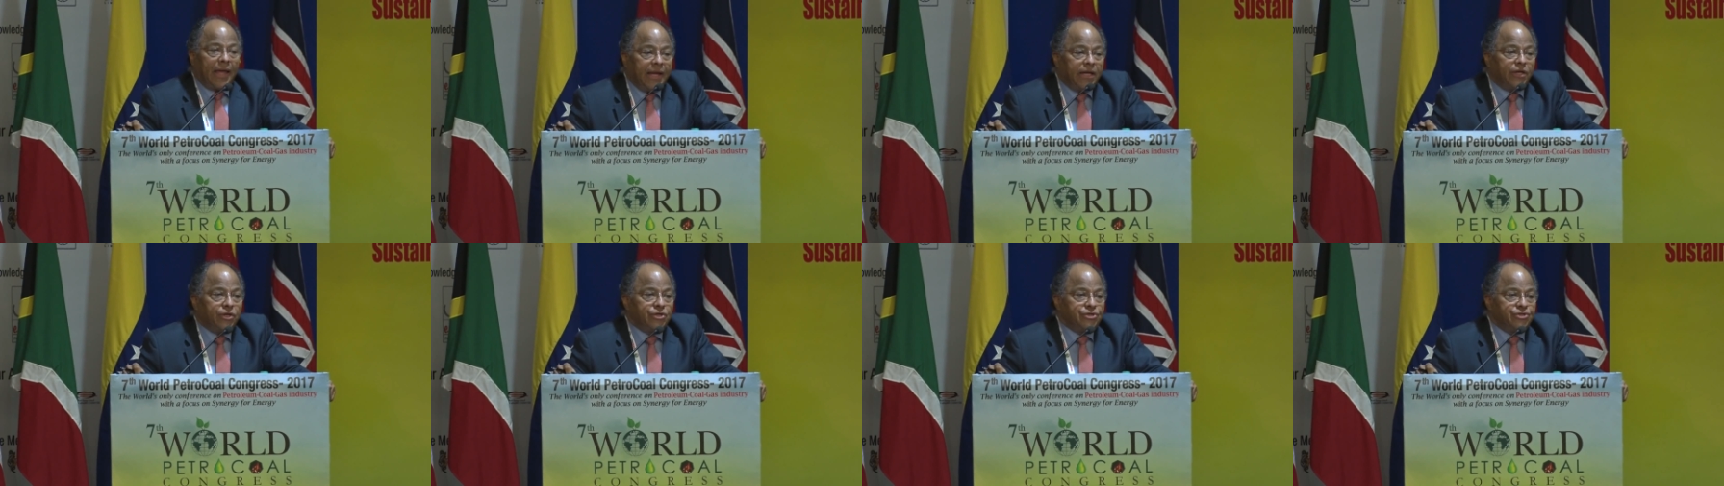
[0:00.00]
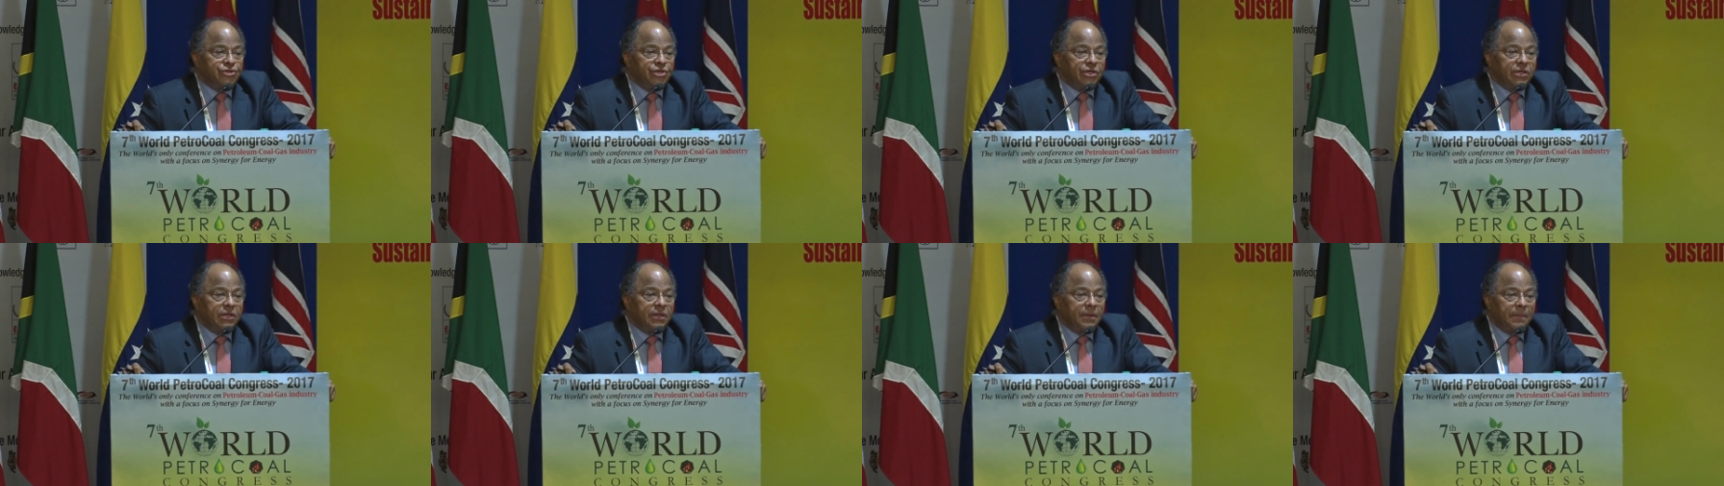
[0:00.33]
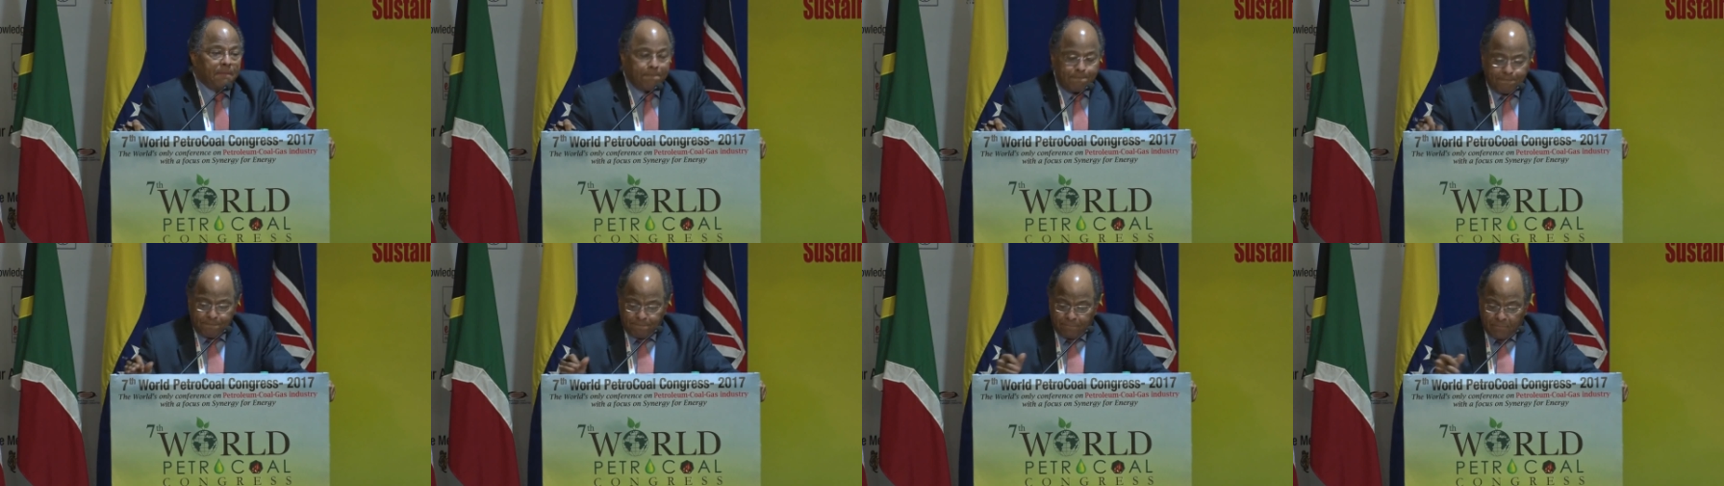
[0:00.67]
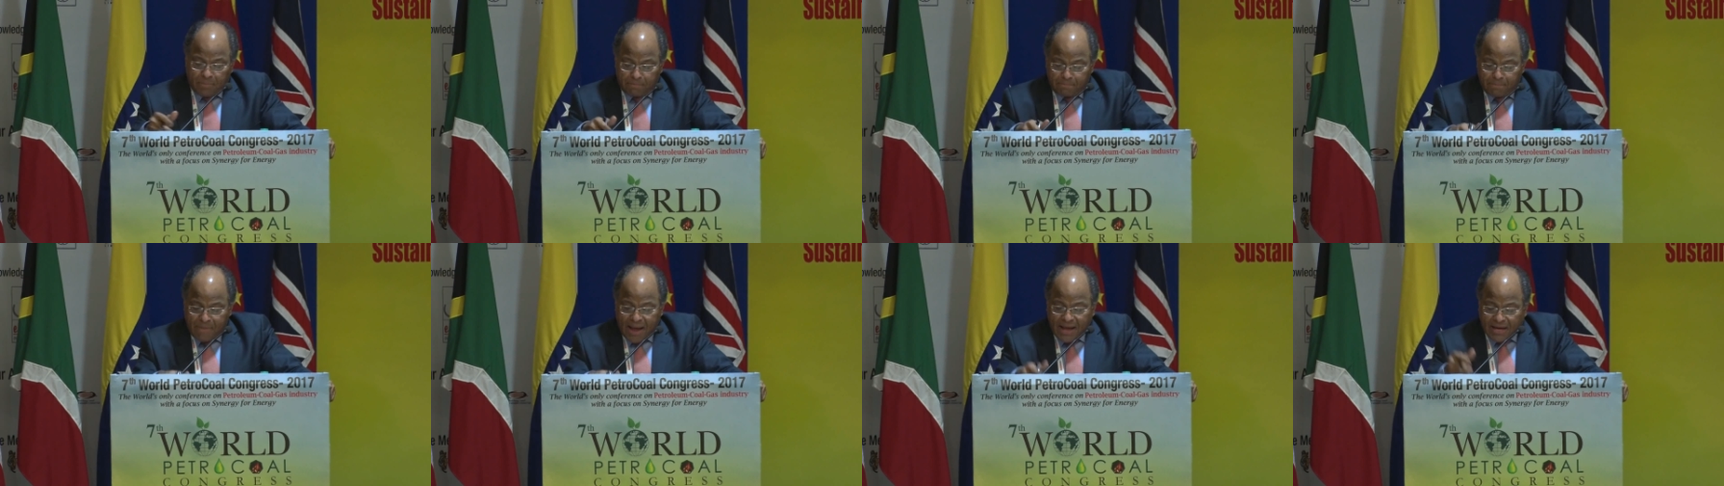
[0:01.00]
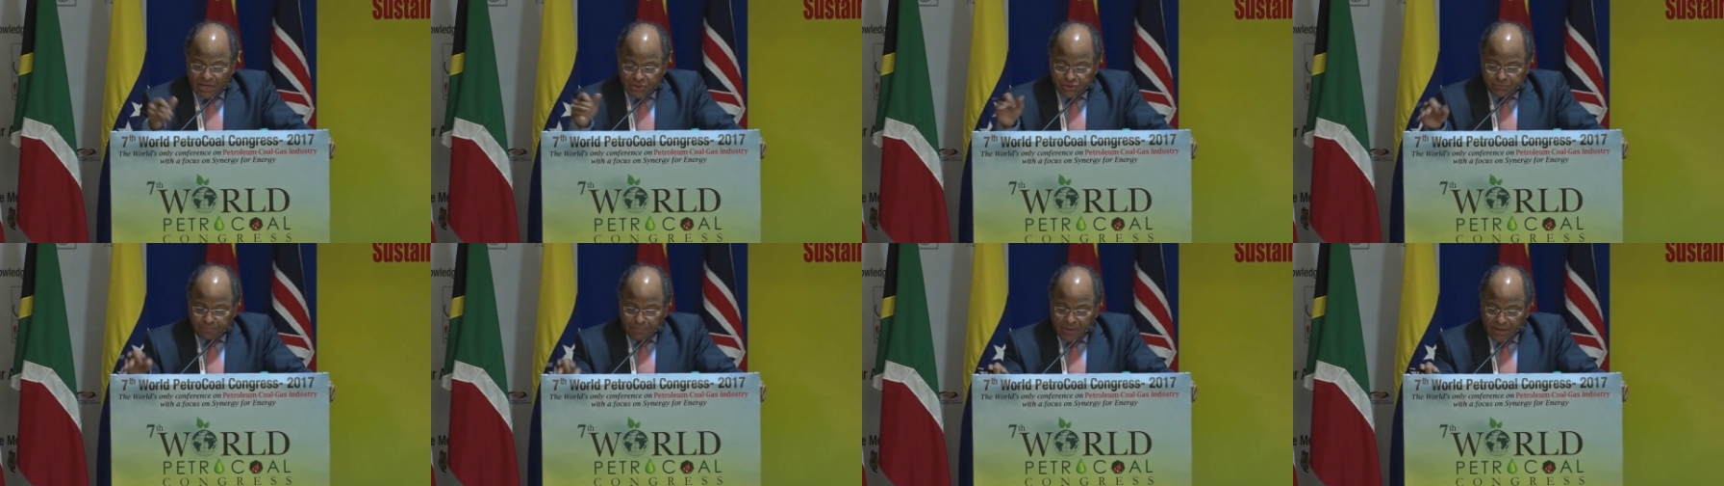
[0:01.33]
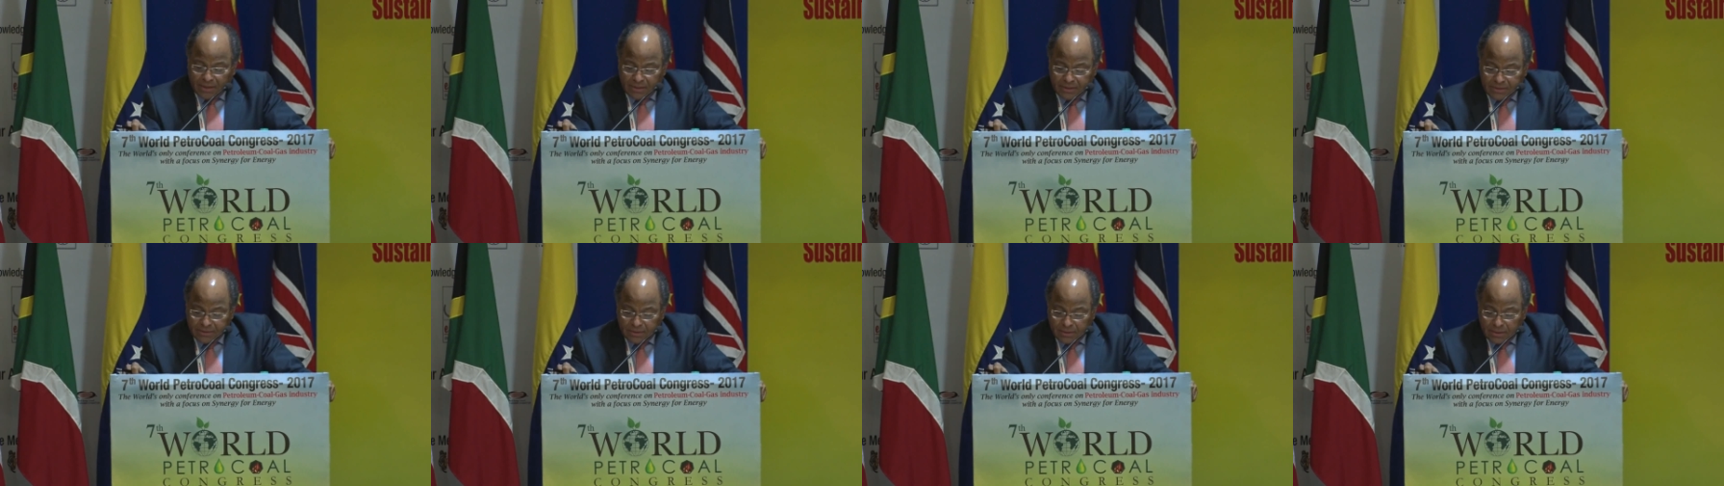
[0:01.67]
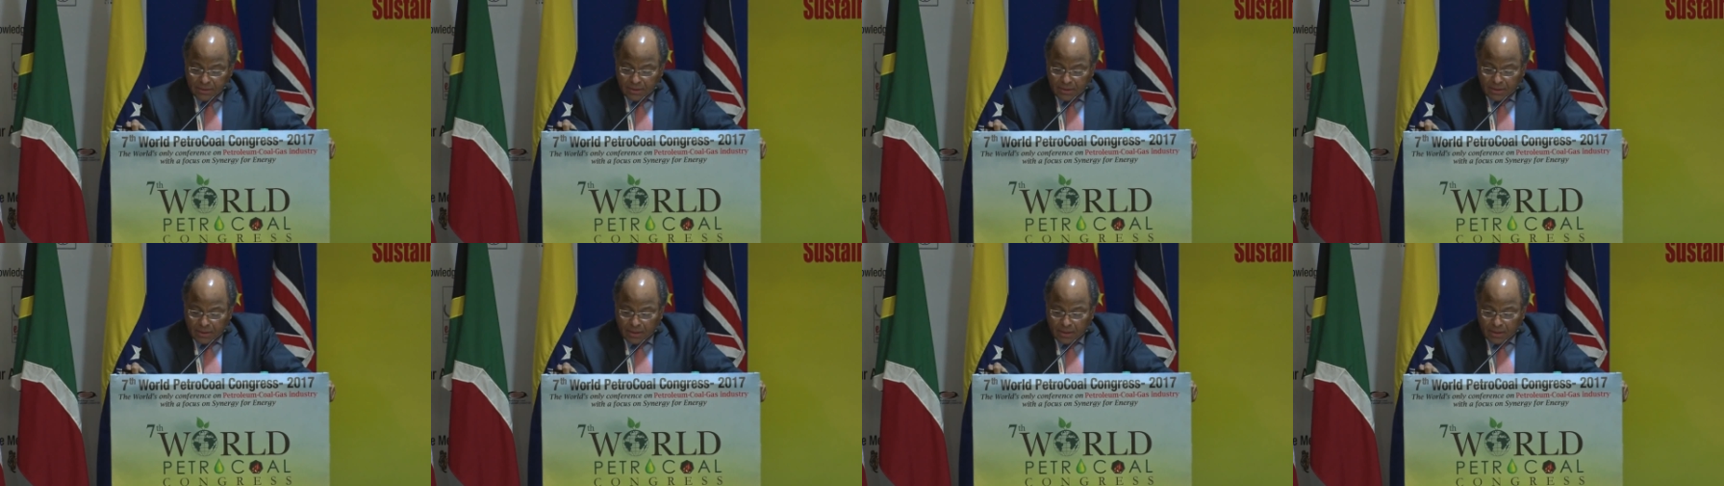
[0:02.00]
energy management,